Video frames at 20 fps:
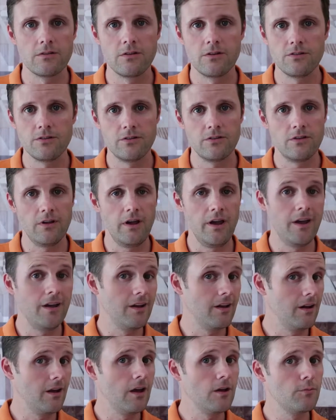such as
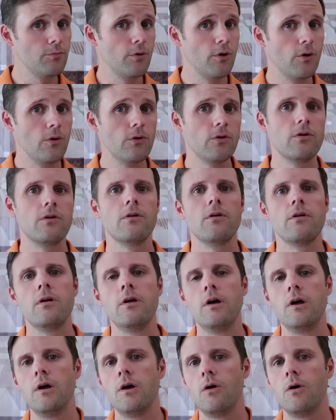888 Poker